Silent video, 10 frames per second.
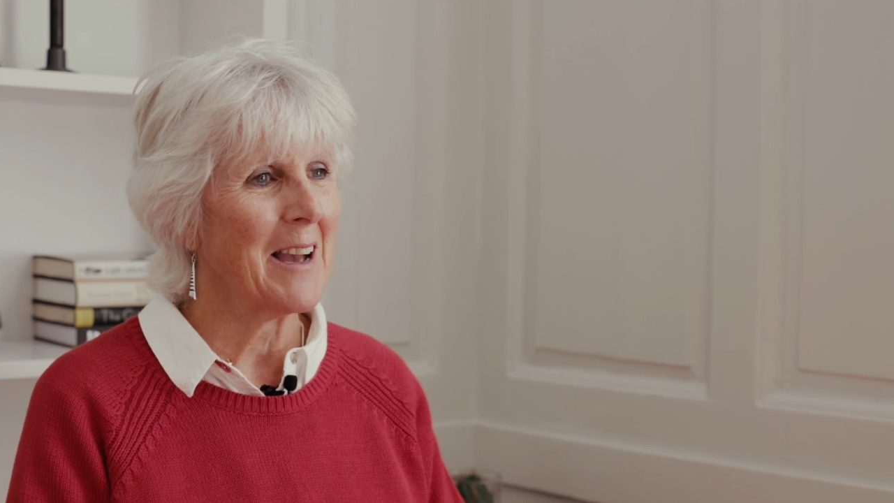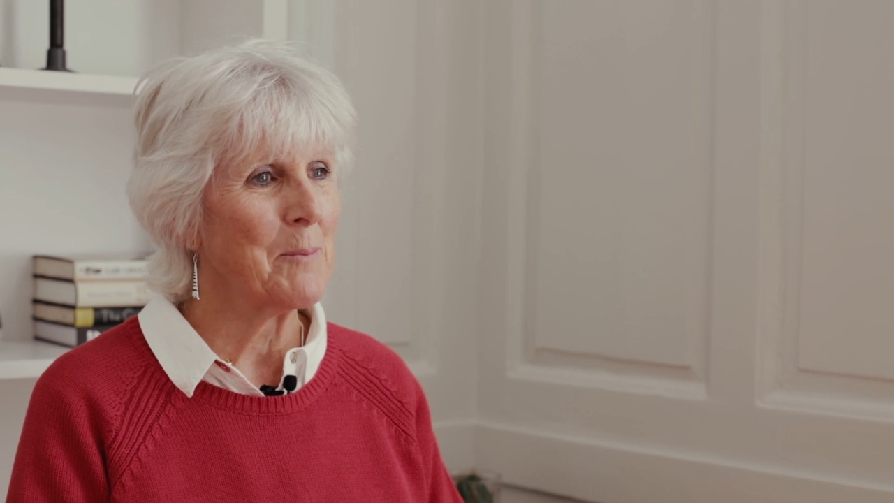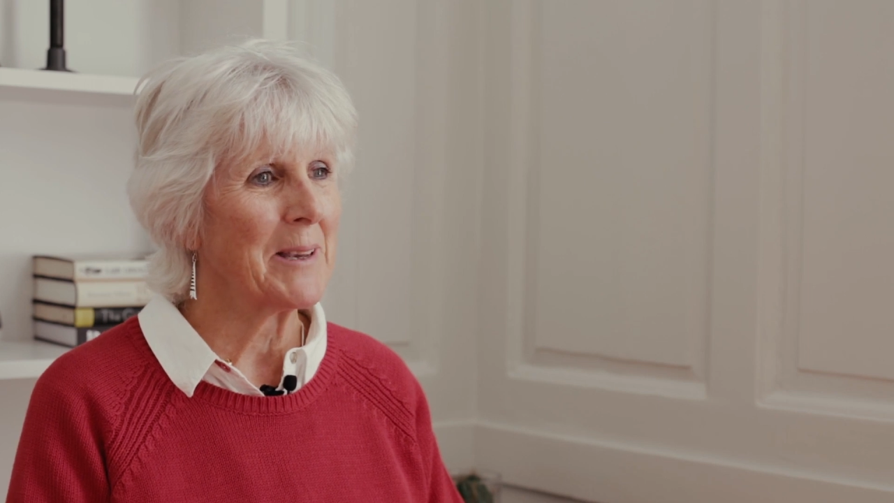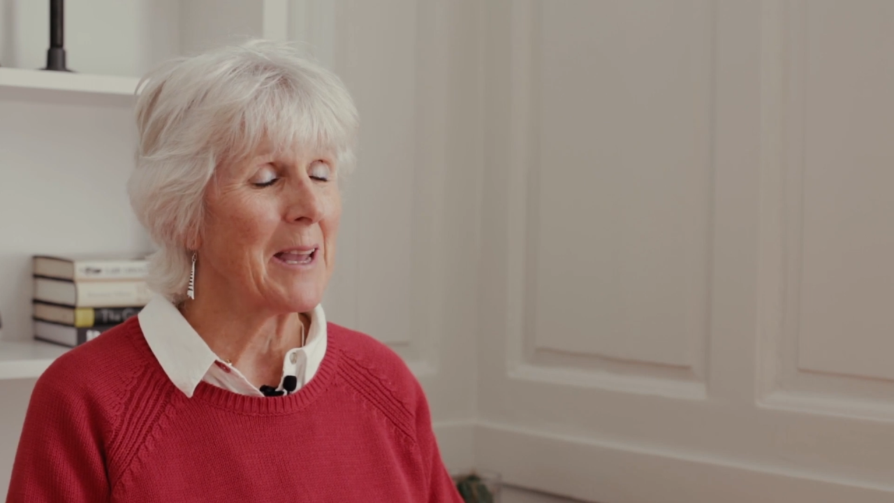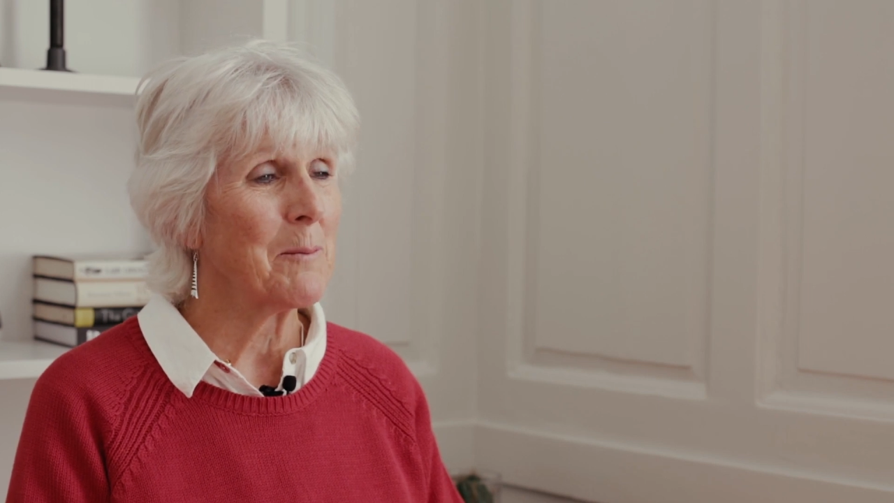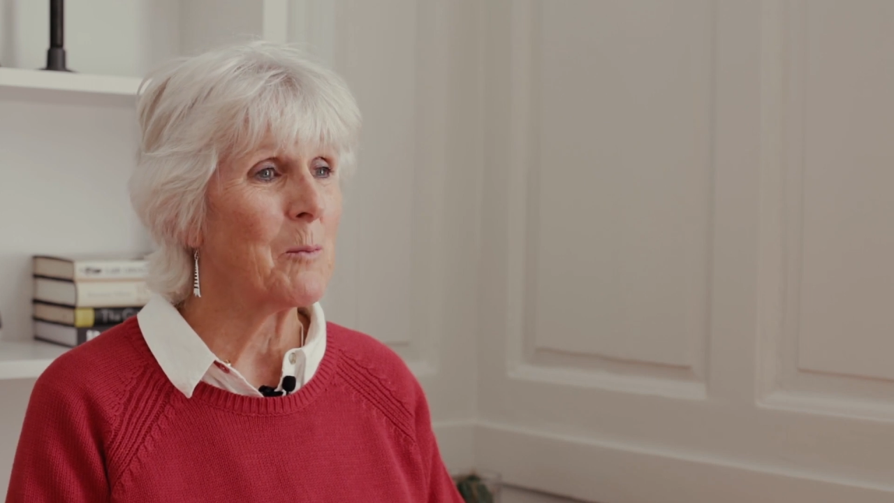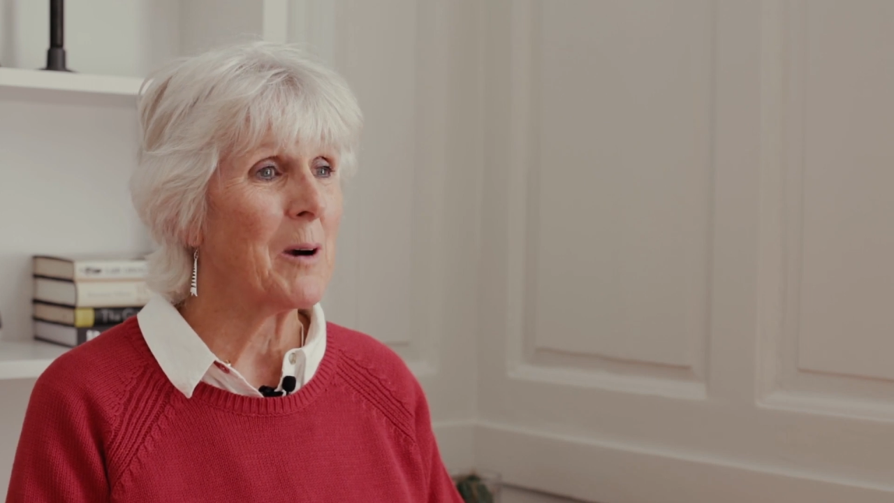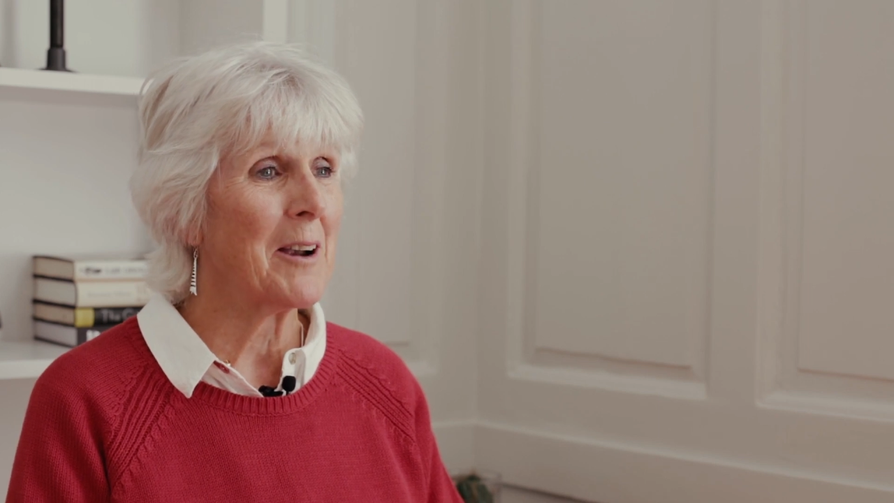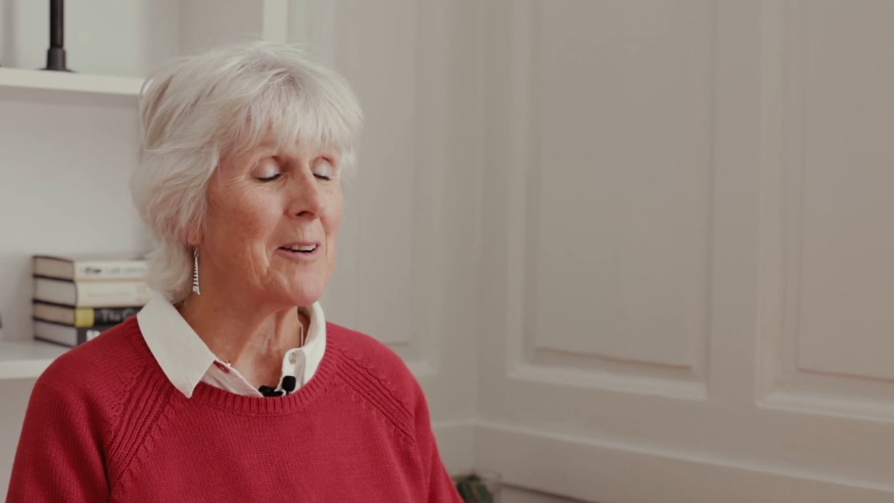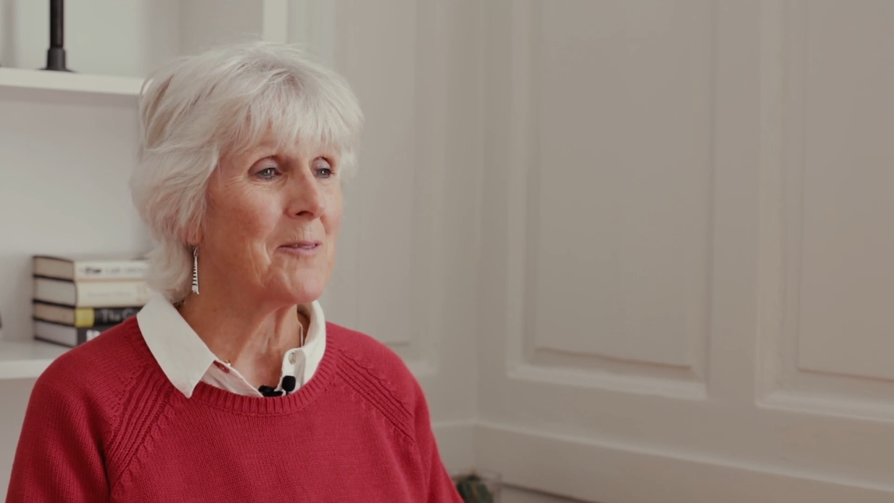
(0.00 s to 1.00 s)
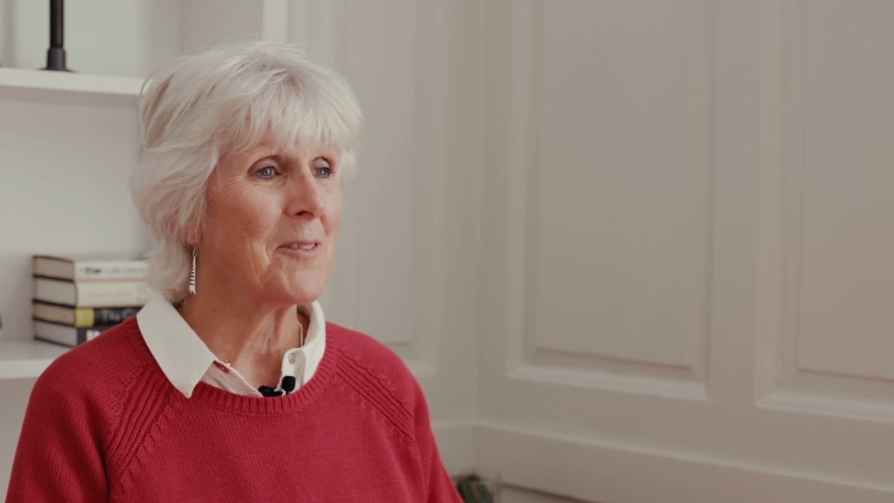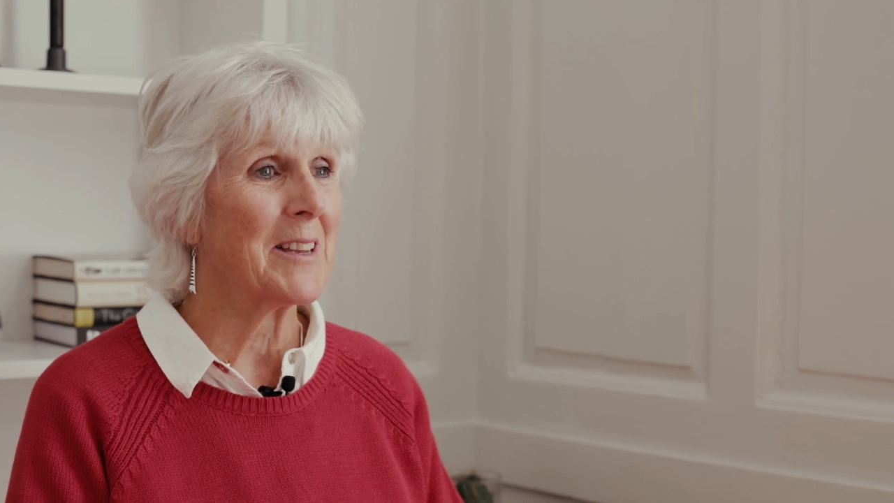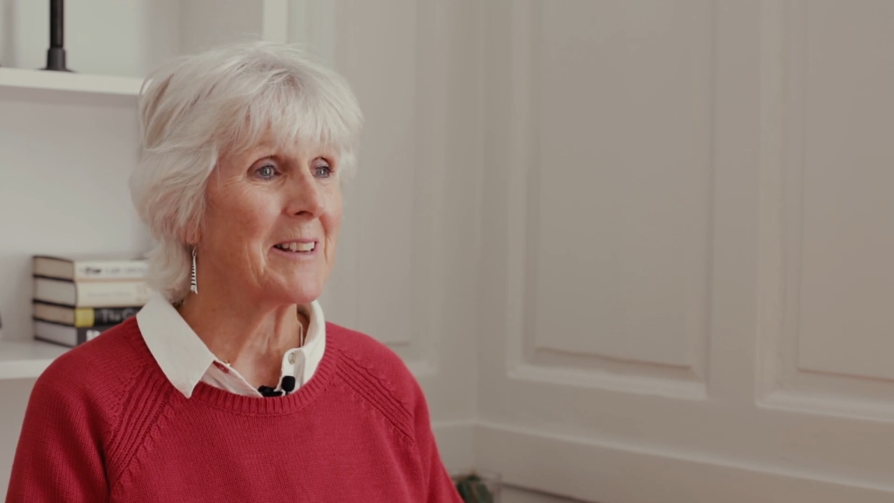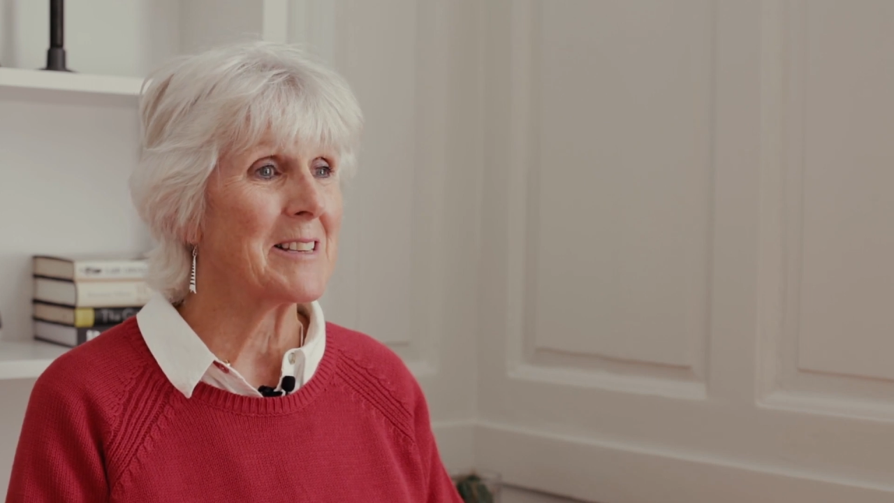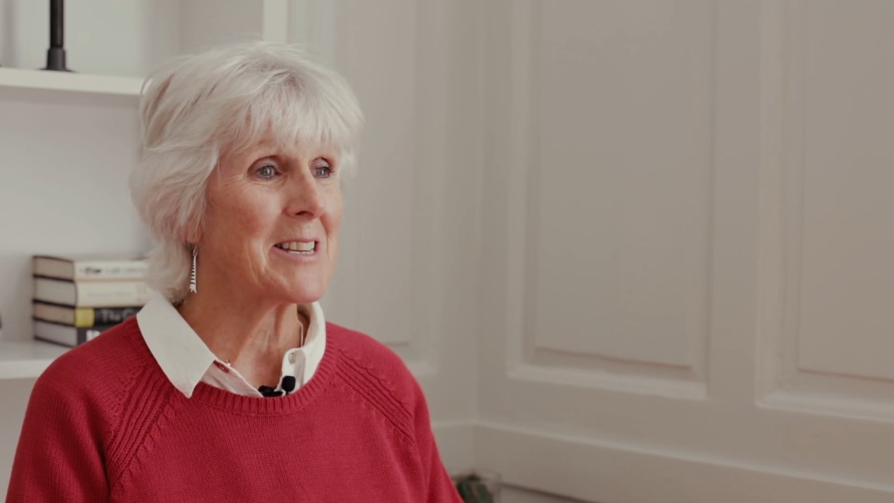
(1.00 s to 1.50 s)
I became aware of
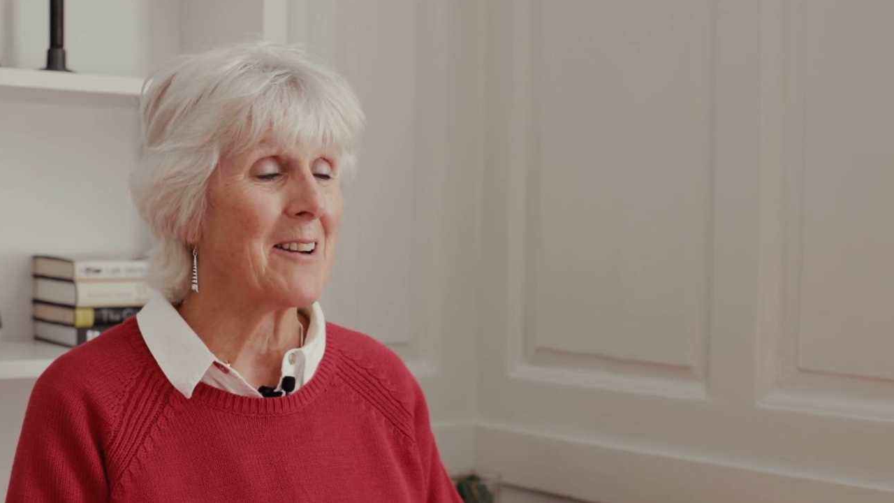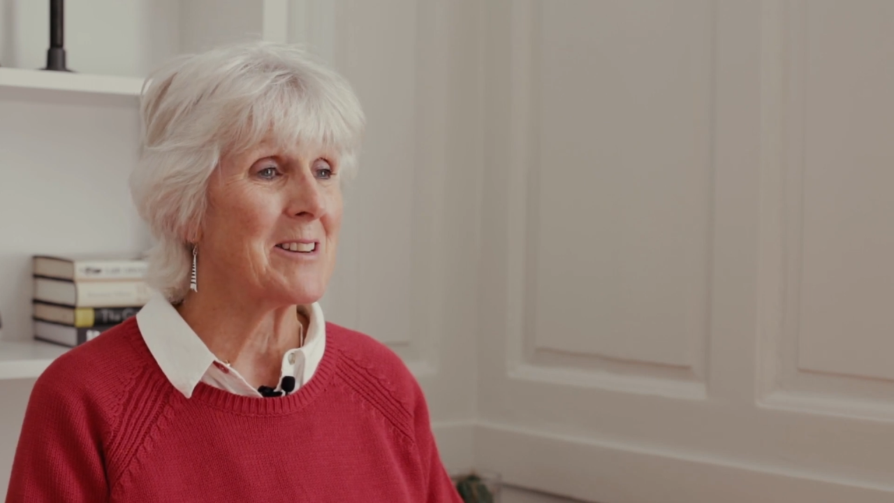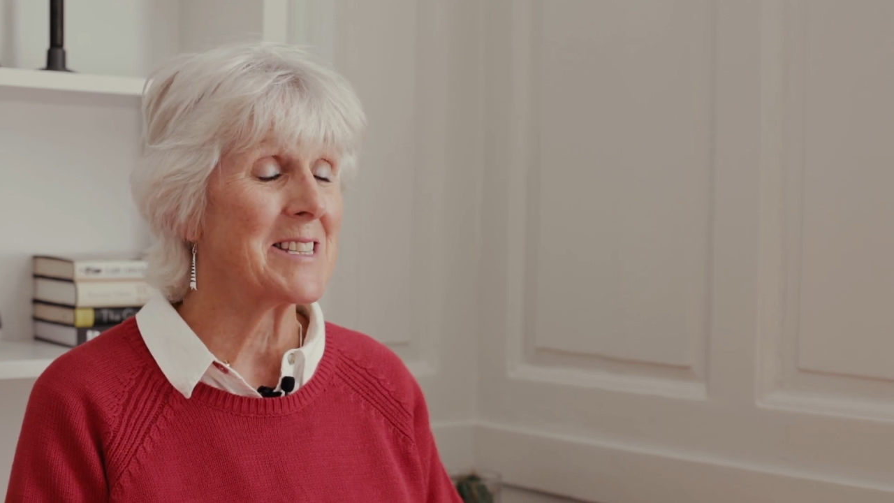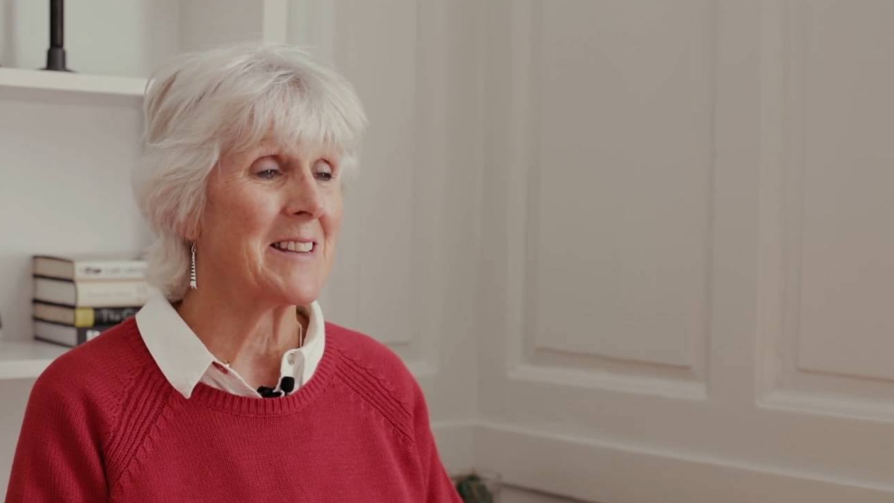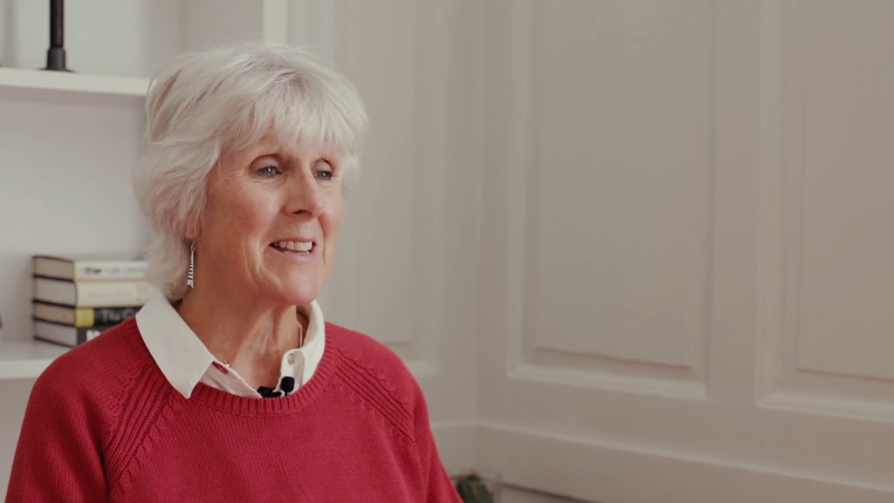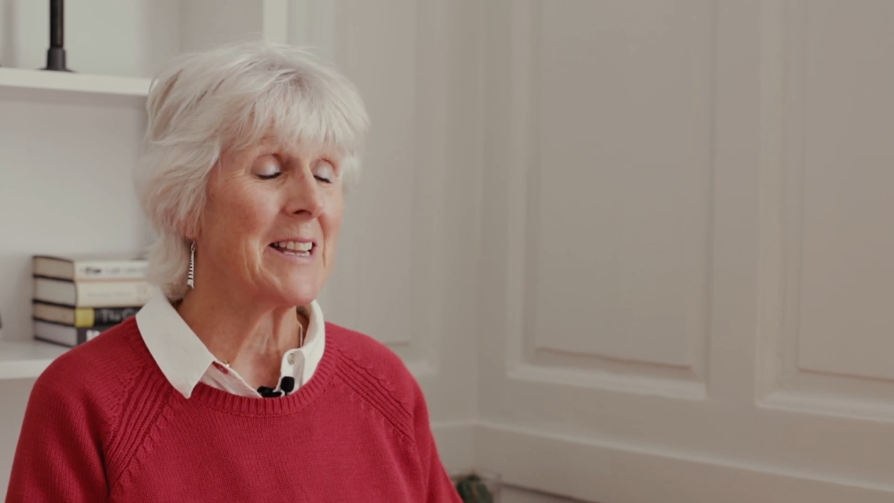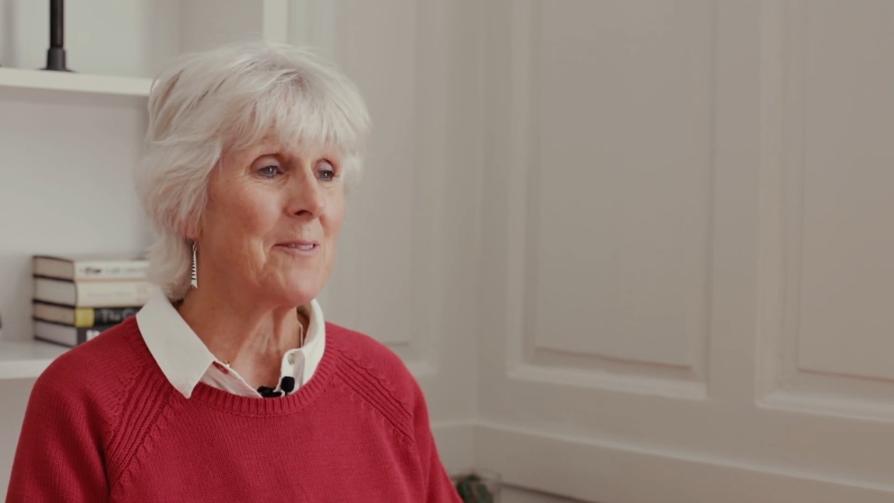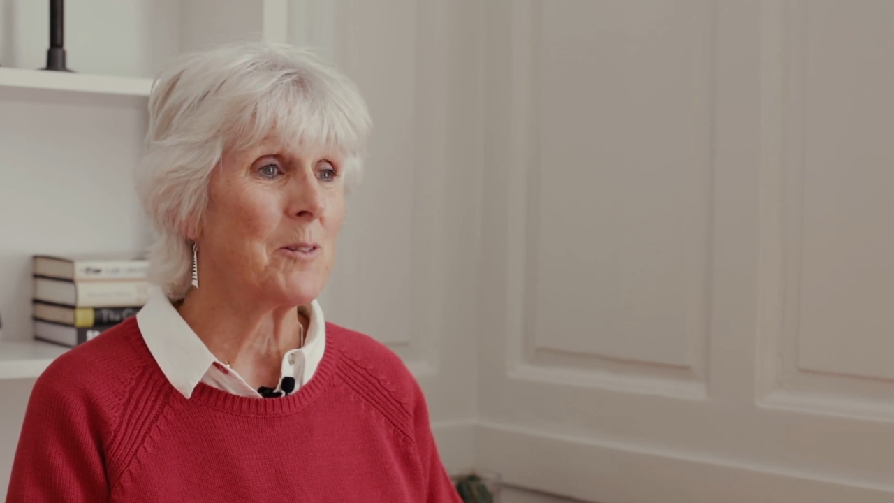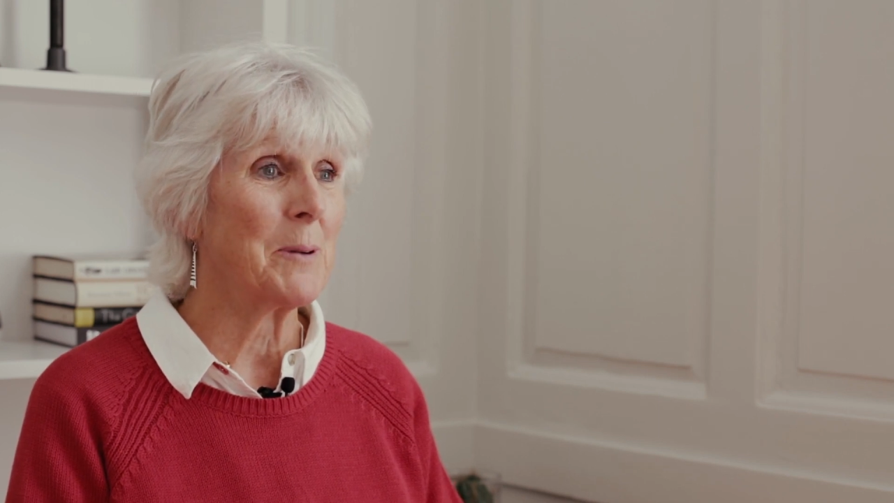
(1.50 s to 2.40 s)
the charity, the Eve